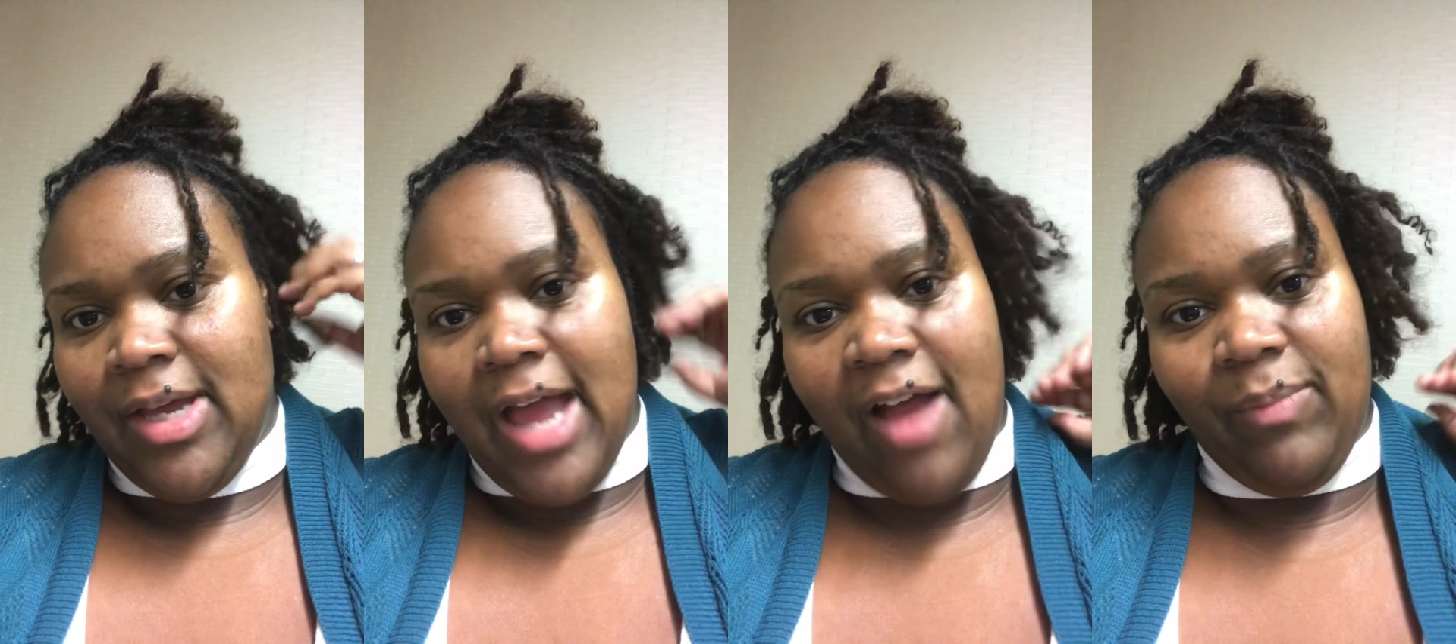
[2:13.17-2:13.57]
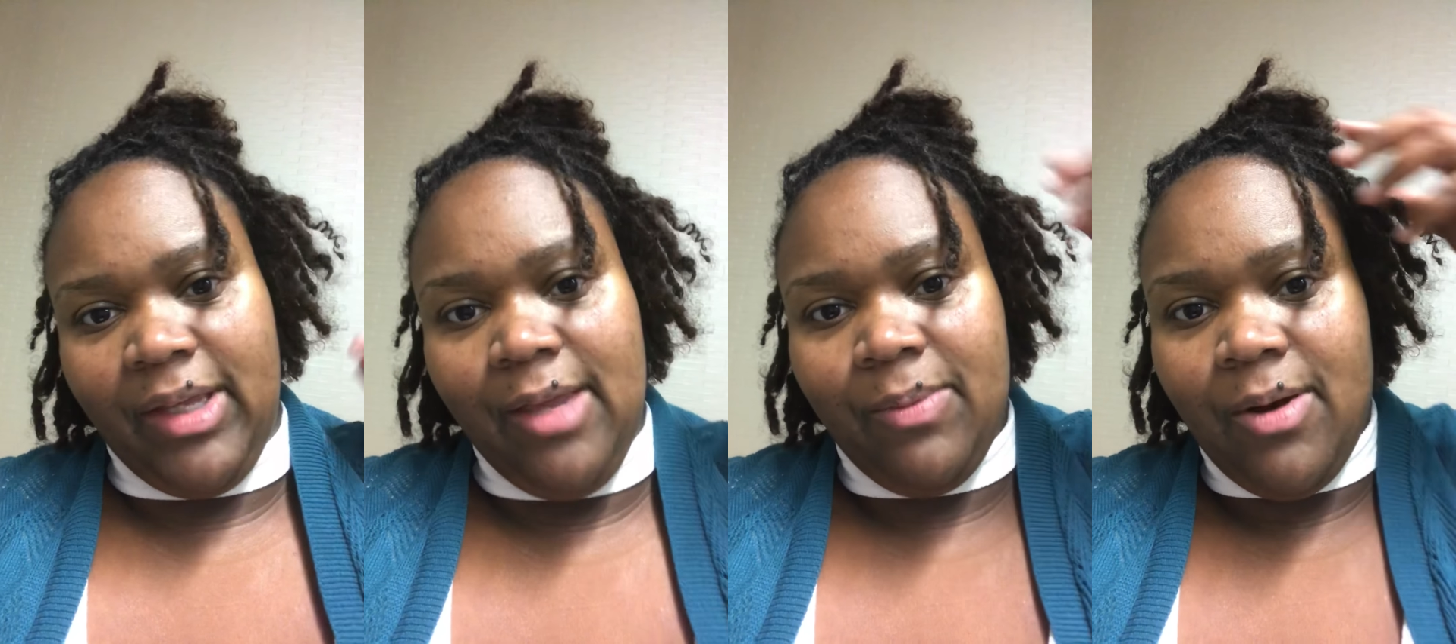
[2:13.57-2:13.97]
I've been
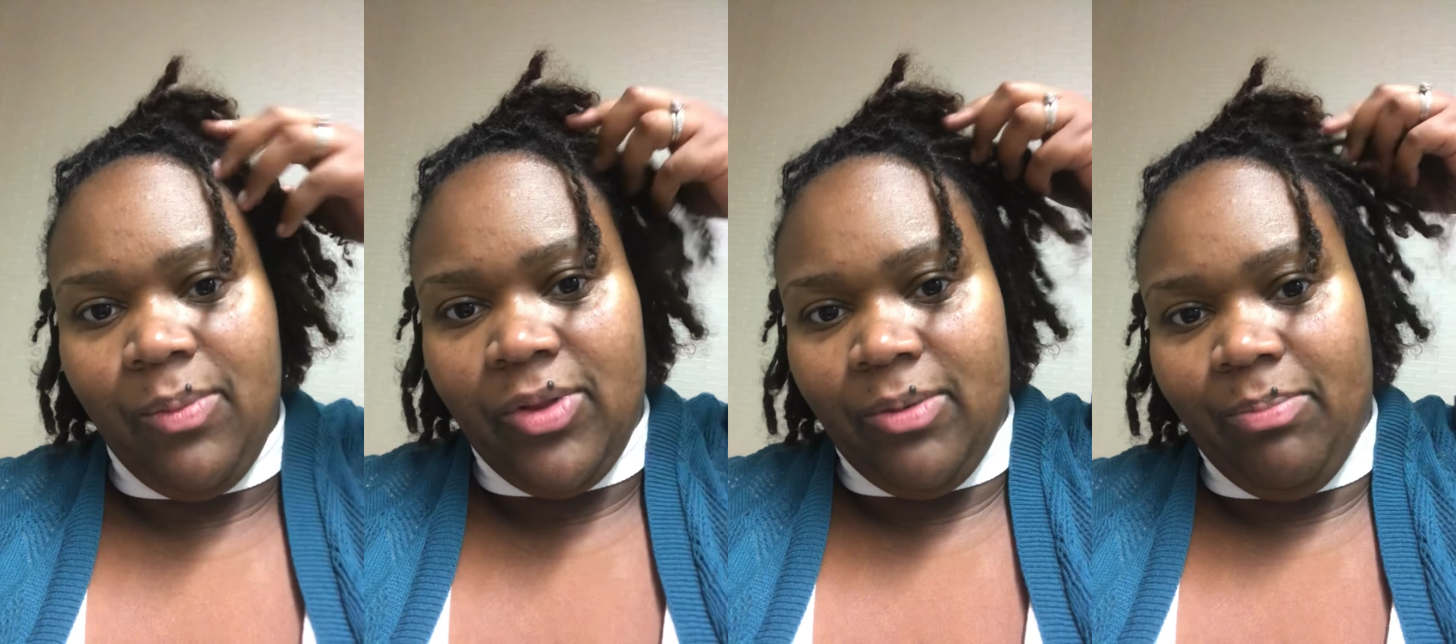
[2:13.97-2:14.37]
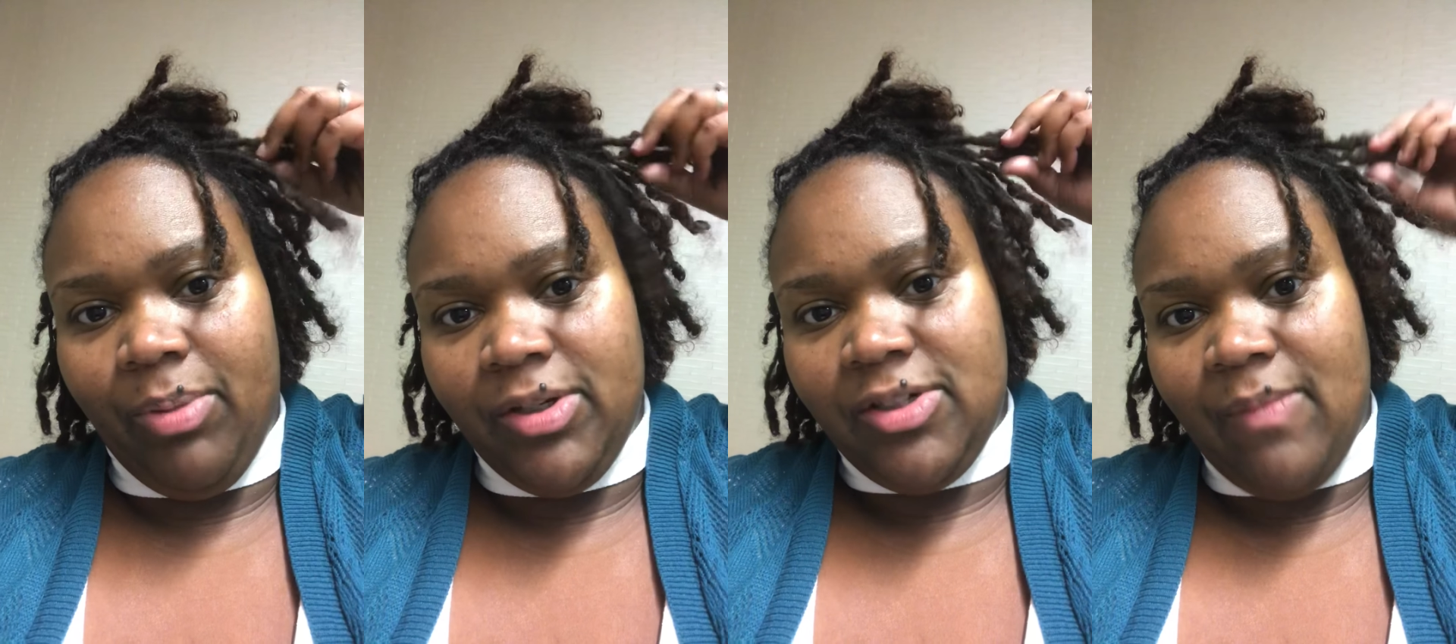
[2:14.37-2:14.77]
keeping up with a
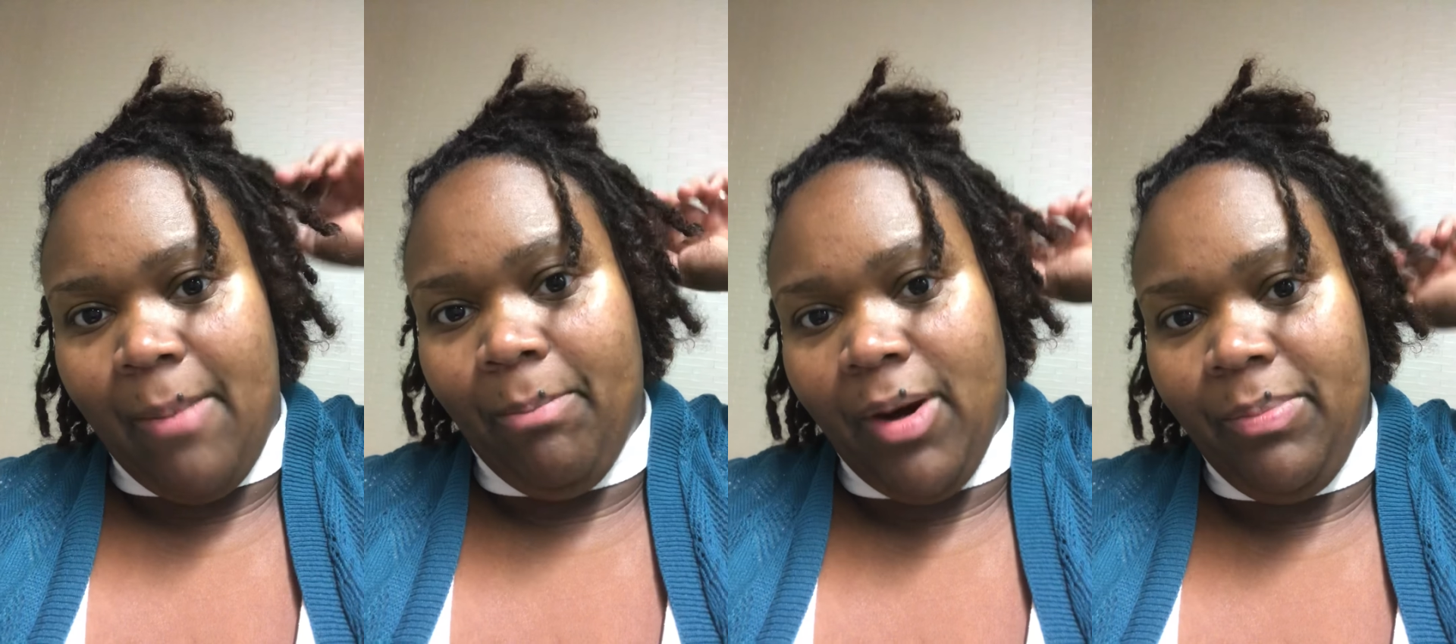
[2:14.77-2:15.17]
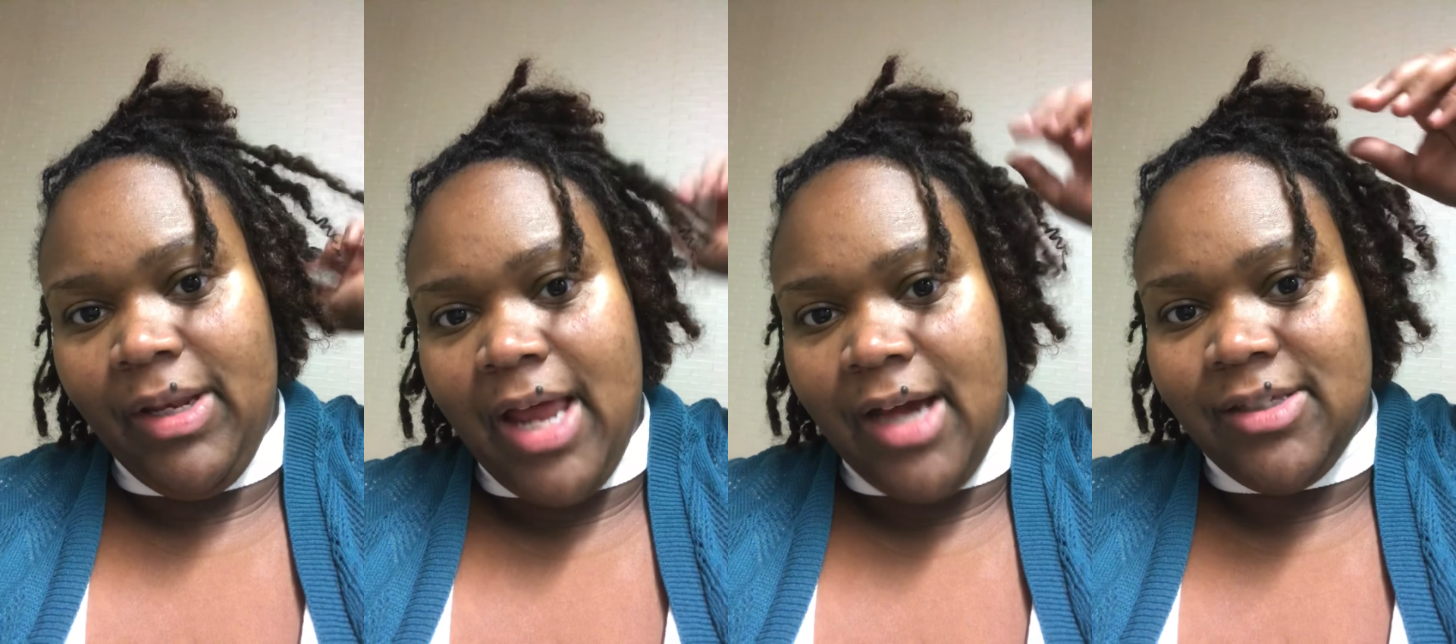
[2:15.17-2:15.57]
bunch of my bumpy
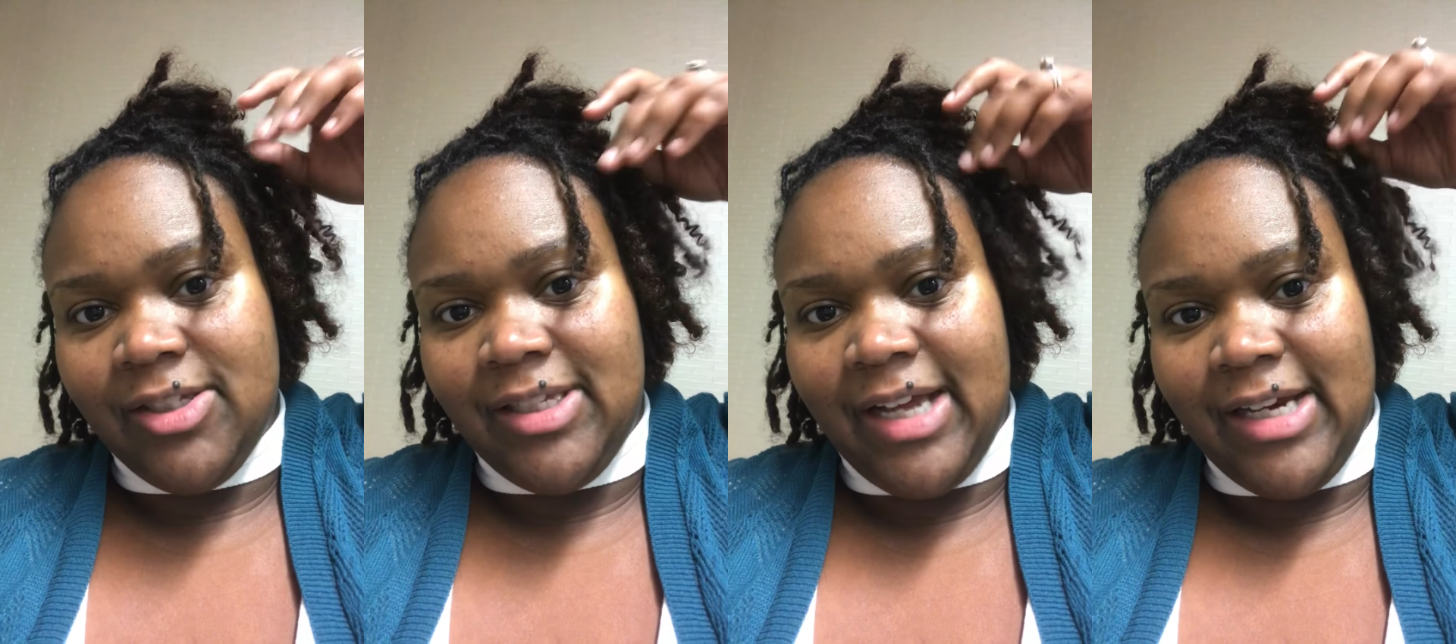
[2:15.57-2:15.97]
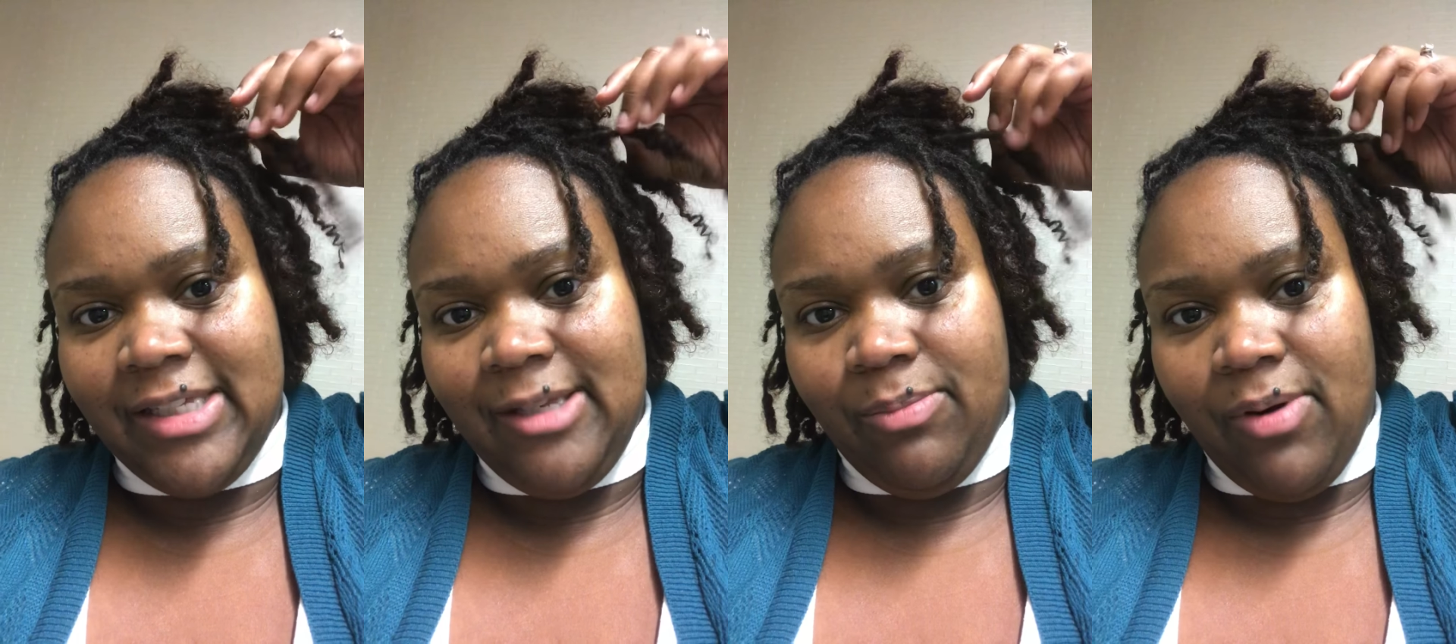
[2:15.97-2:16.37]
locks just to kind of
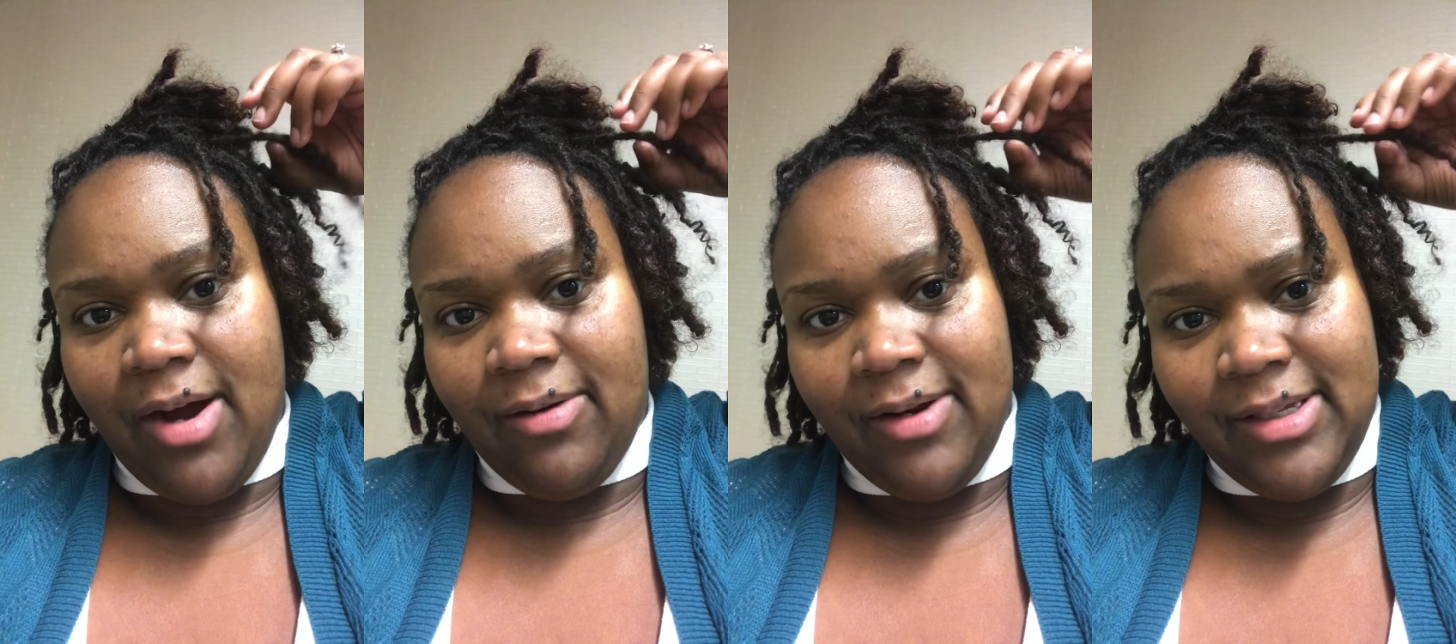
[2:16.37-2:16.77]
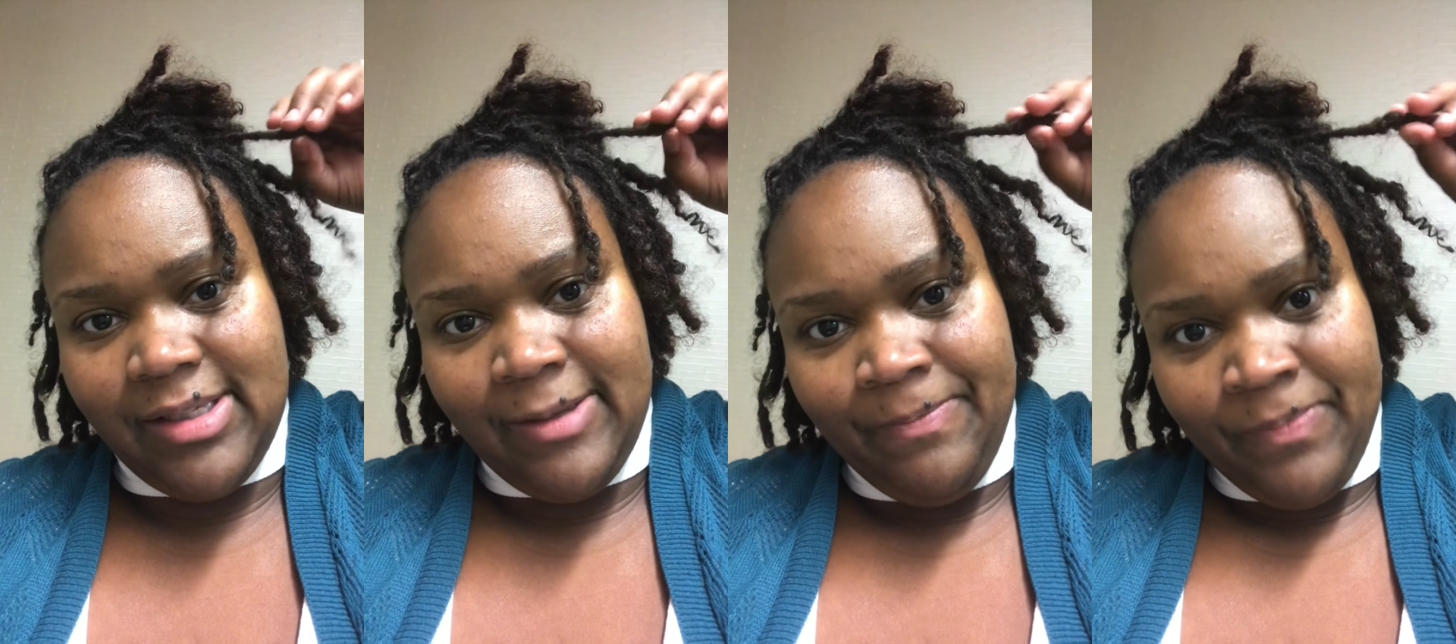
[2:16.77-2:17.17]
see progress.